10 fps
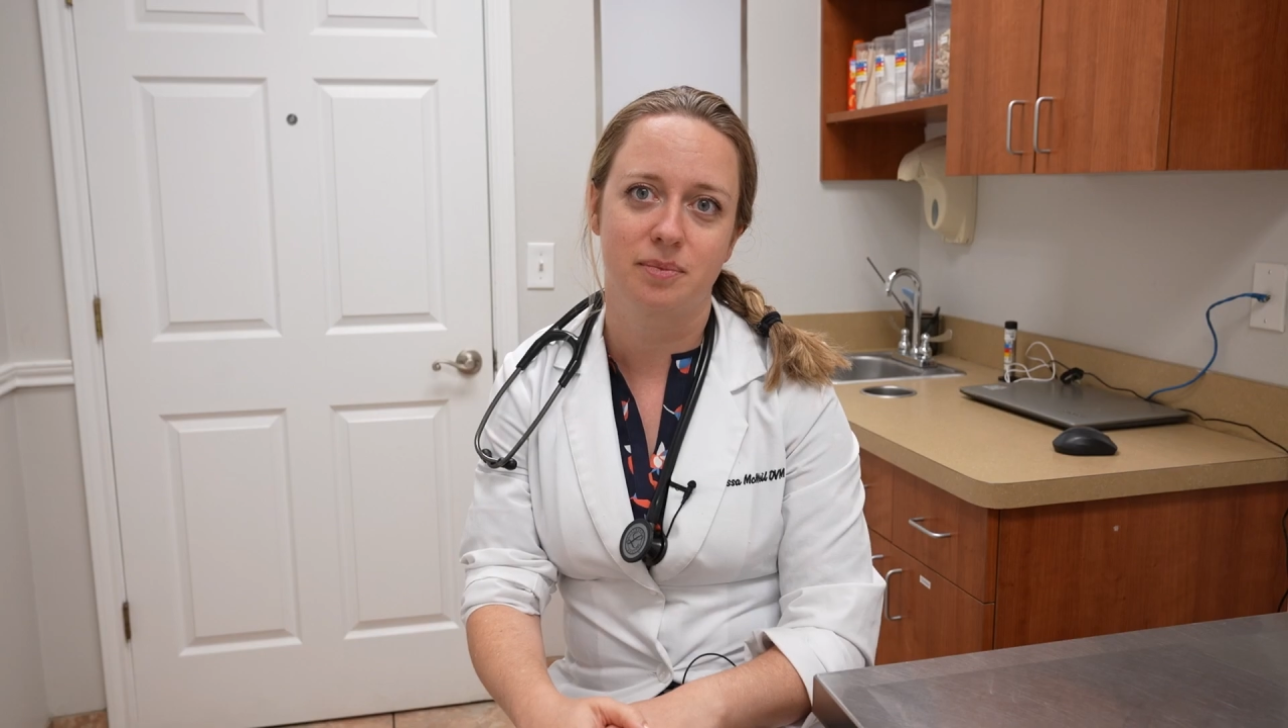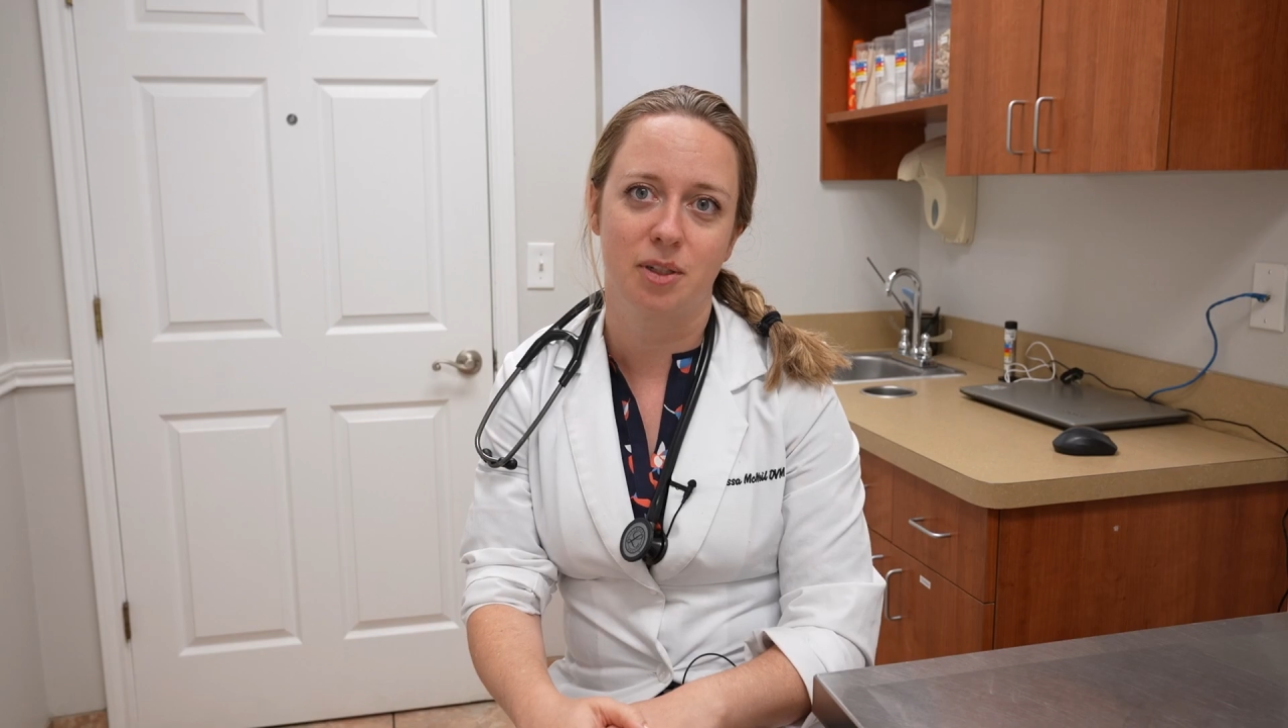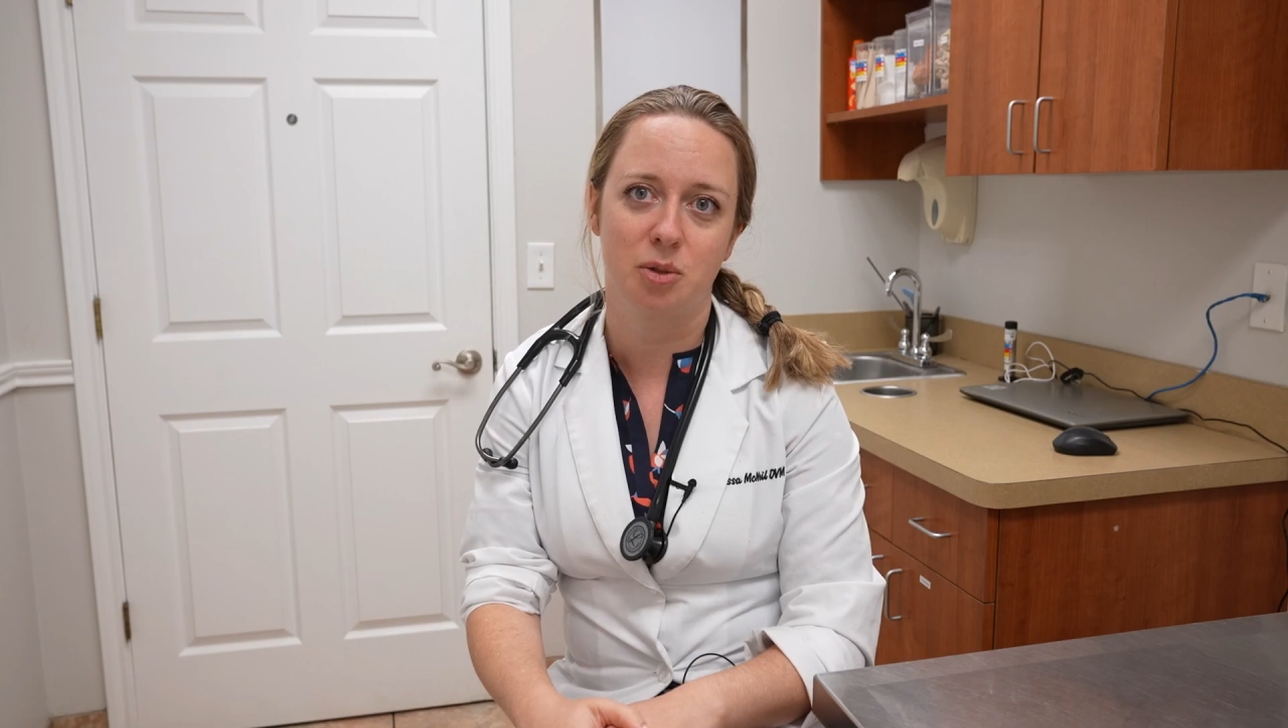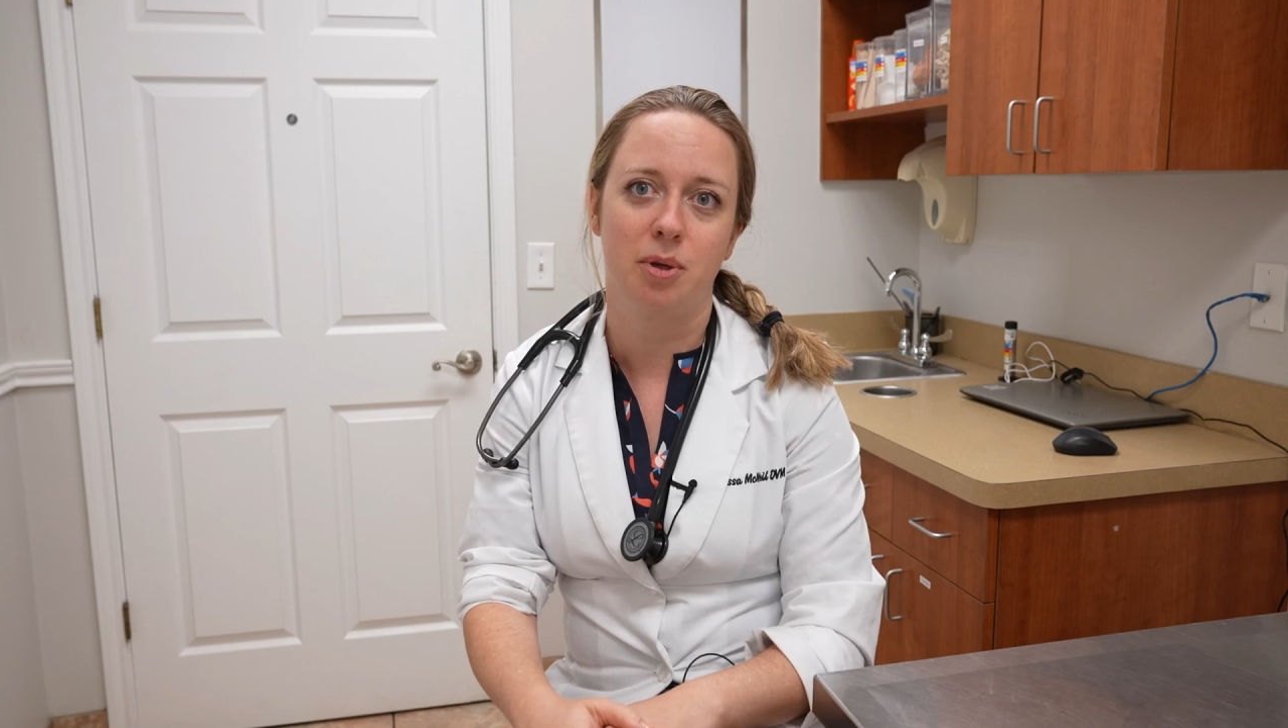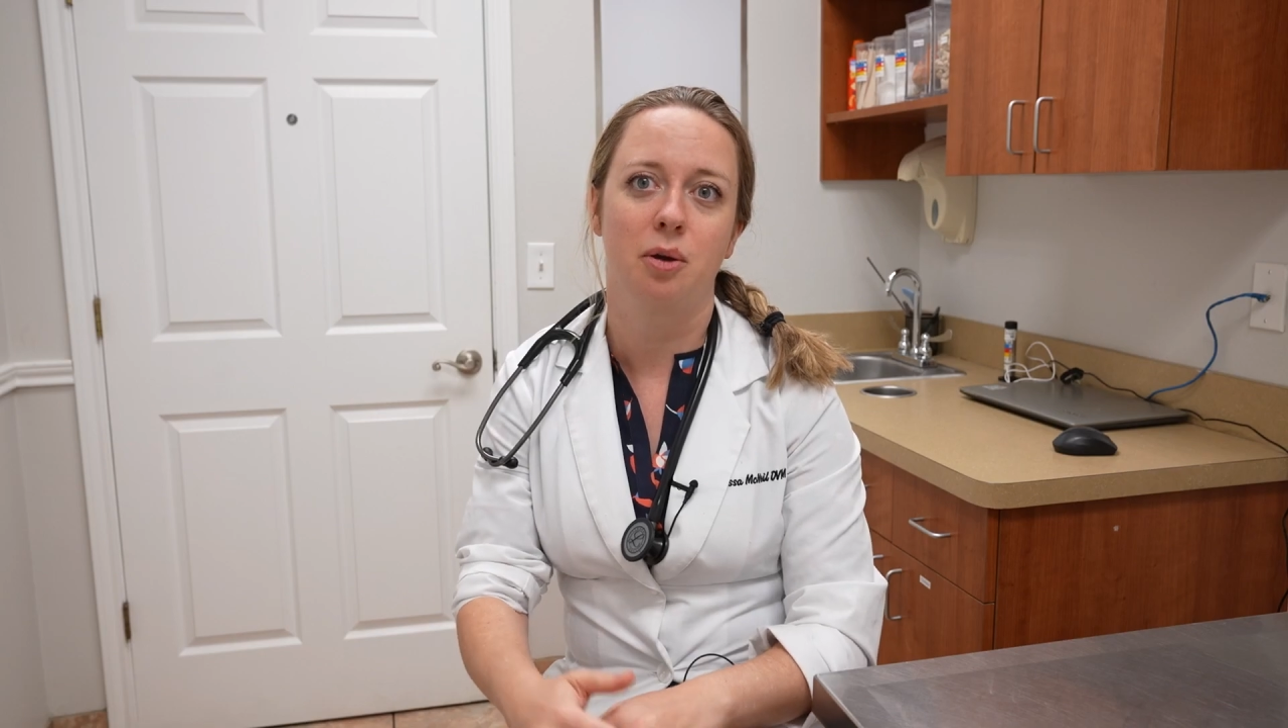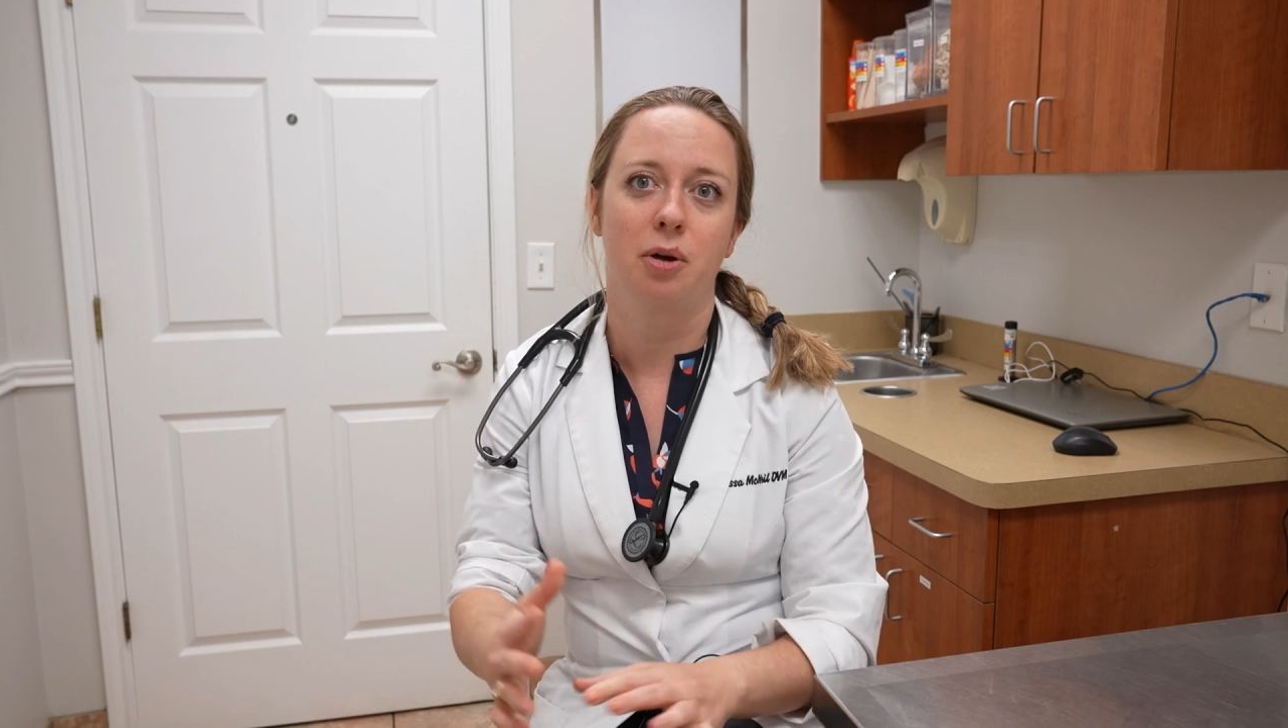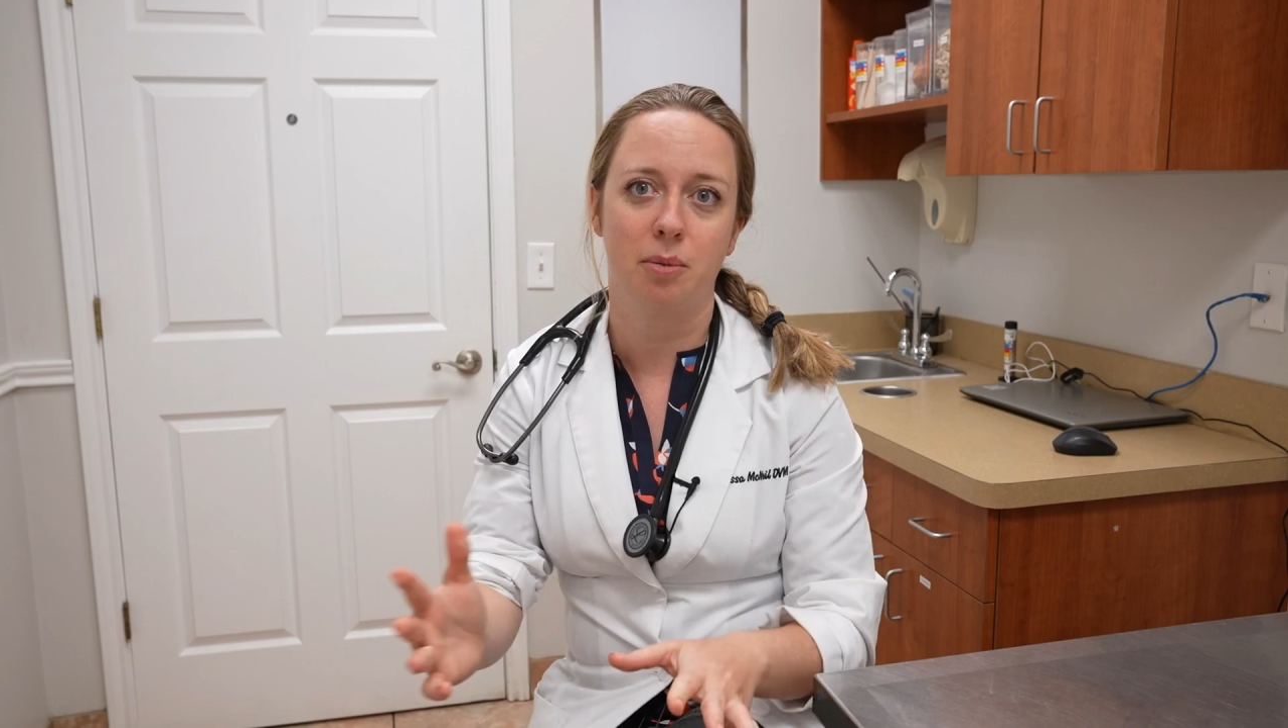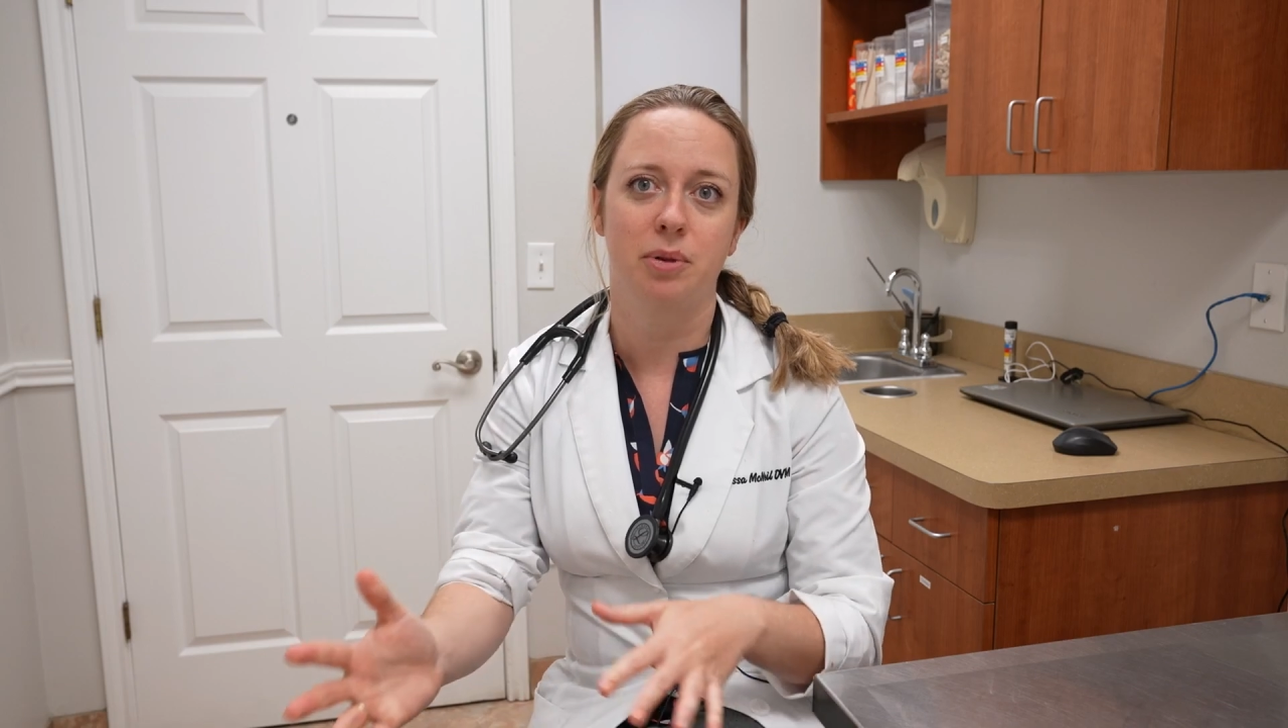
this would be a great